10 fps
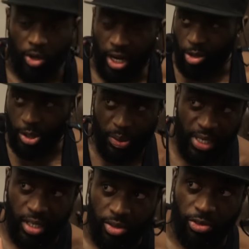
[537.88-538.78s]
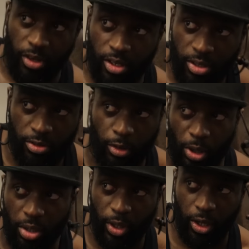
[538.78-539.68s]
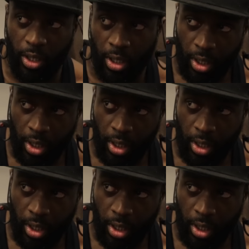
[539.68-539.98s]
Well, now it's peaking for body power.